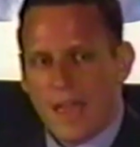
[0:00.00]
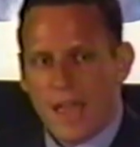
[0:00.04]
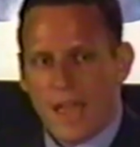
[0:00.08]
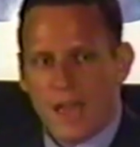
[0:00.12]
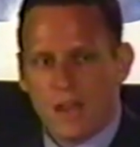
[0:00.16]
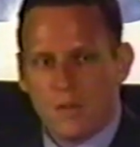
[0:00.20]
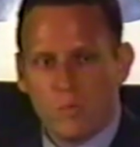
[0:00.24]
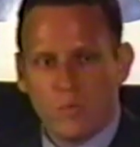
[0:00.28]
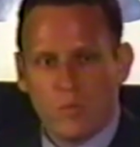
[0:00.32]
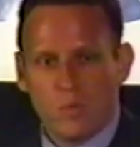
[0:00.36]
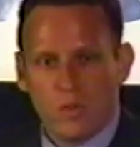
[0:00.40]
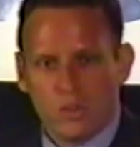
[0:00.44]

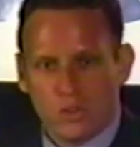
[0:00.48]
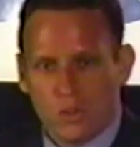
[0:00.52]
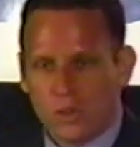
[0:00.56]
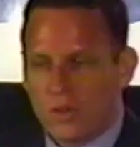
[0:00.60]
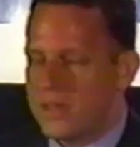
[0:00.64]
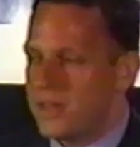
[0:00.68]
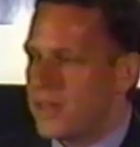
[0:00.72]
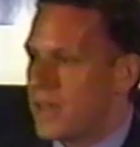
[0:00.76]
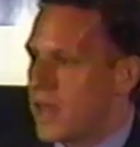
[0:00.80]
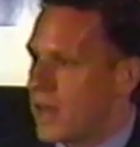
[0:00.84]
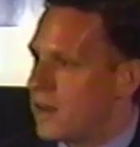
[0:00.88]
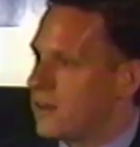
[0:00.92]
And
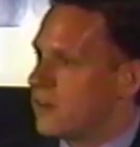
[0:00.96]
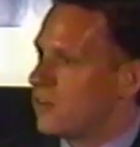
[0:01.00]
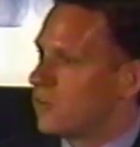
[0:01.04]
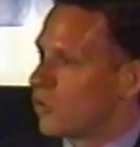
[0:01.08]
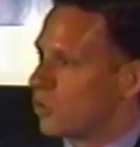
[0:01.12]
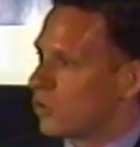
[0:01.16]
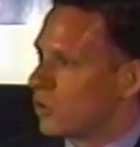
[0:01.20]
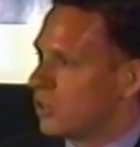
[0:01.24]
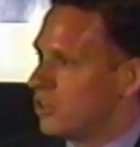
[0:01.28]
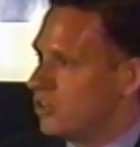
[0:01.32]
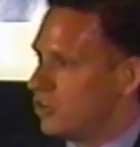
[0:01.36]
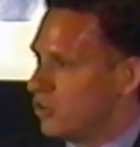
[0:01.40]
looking at it in
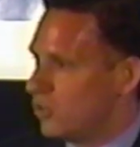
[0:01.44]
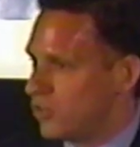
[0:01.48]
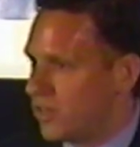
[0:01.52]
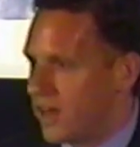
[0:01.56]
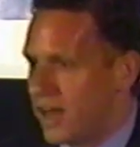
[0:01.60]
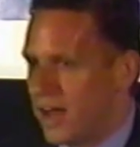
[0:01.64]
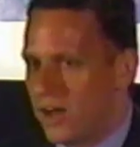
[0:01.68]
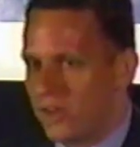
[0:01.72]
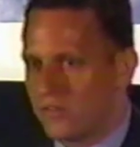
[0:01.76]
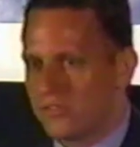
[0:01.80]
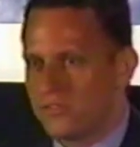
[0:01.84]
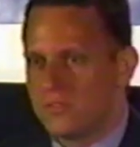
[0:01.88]
early
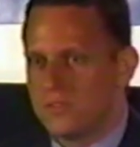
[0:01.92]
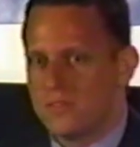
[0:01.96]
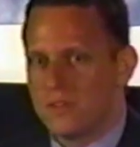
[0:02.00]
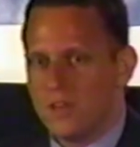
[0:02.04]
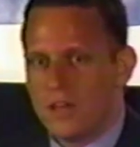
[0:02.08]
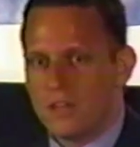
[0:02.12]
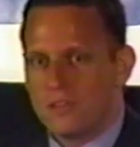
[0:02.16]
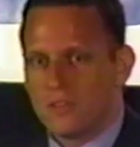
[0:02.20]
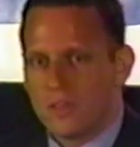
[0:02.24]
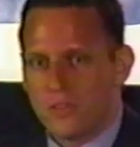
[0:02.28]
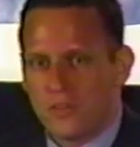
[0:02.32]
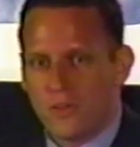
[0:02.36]
2000,
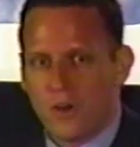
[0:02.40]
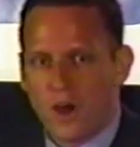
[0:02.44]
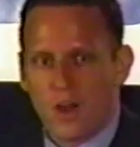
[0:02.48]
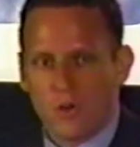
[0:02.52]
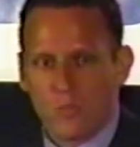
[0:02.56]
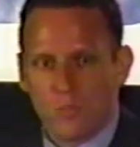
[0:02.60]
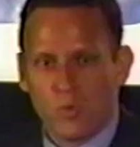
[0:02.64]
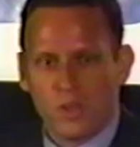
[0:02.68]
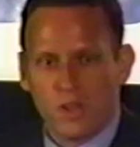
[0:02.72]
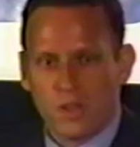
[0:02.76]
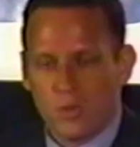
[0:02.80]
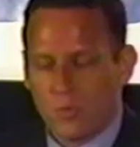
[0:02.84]
the
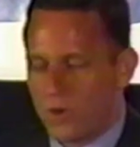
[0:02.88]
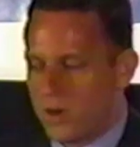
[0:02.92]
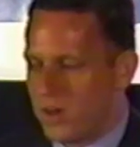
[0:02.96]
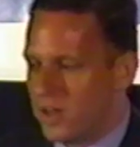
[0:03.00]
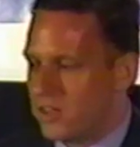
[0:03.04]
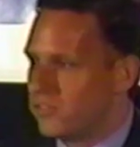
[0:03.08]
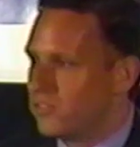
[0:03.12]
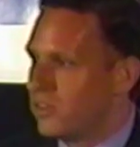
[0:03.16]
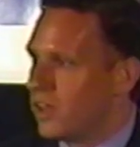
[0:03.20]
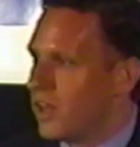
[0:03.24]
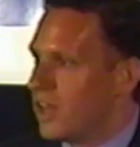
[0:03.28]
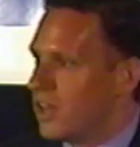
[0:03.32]
thought really
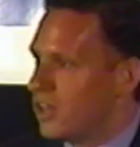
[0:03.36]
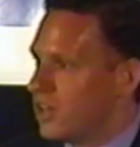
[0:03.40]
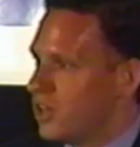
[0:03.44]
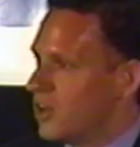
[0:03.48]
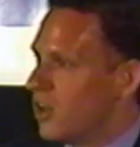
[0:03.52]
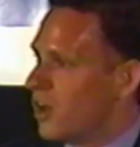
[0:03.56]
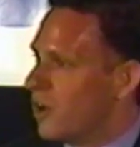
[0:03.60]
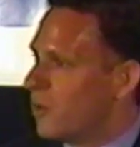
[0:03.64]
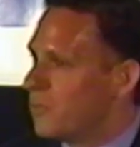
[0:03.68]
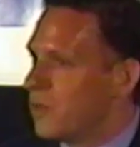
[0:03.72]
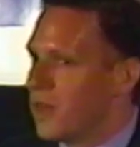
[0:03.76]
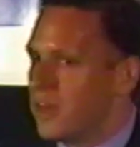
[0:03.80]
was,
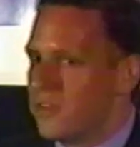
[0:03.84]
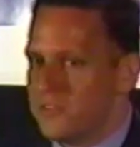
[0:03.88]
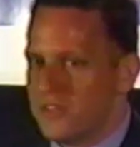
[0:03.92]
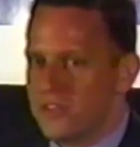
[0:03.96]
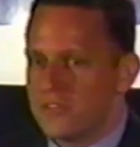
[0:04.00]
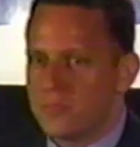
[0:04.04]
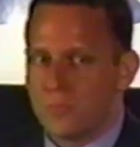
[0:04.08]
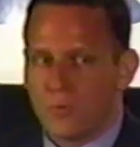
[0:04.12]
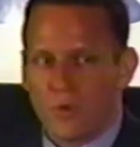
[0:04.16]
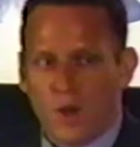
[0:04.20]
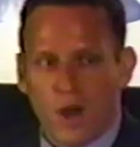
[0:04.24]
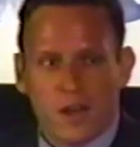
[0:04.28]

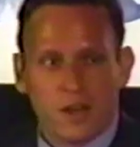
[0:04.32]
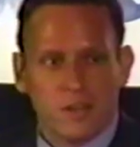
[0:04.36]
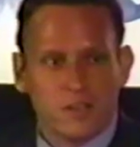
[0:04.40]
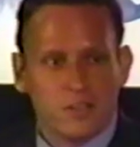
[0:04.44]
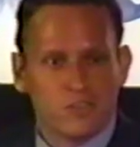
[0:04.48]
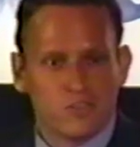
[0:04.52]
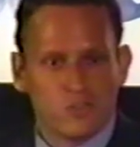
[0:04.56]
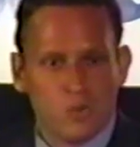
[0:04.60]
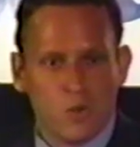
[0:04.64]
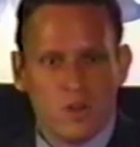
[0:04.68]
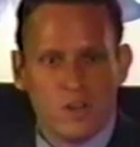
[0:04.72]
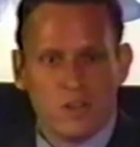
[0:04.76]
this product
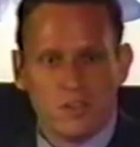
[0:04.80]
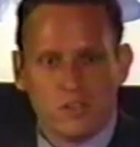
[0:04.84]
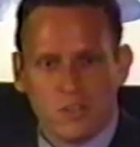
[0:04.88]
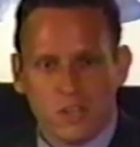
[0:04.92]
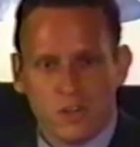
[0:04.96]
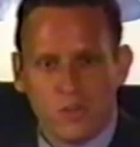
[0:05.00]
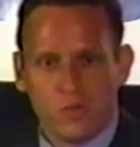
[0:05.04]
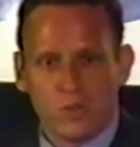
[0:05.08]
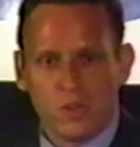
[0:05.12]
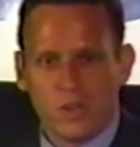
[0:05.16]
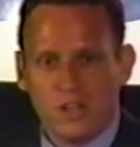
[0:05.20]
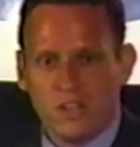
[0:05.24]
is going to
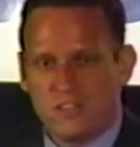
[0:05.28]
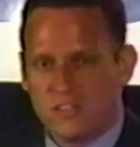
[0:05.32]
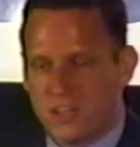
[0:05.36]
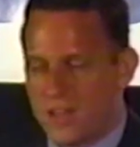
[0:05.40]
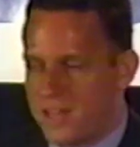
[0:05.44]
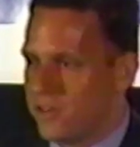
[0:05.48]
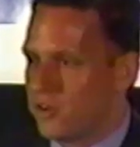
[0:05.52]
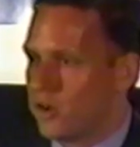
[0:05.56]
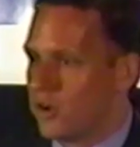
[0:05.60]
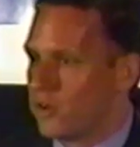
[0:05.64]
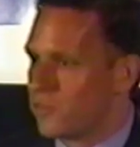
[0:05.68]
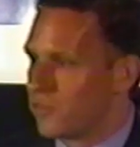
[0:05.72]
literally
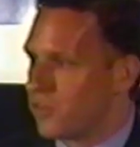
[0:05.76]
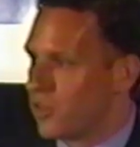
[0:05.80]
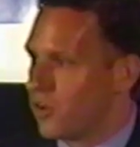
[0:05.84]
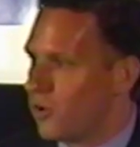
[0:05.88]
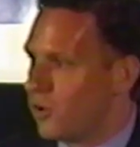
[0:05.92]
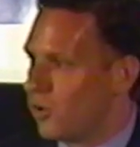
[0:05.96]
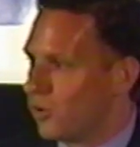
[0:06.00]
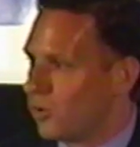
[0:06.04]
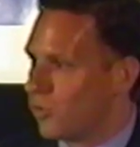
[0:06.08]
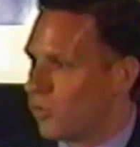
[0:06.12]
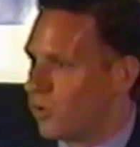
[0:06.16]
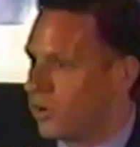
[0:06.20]
take over the
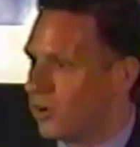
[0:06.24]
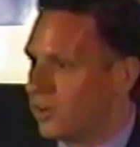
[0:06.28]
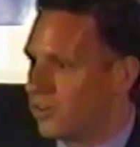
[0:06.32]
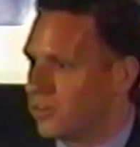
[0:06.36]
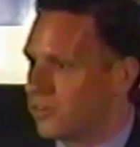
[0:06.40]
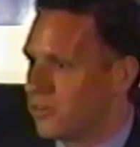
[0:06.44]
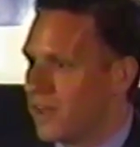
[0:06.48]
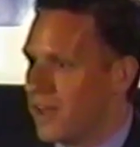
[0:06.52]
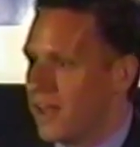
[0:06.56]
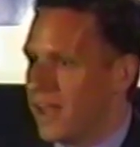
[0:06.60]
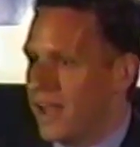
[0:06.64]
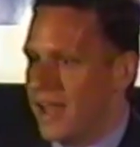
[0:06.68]
whole world.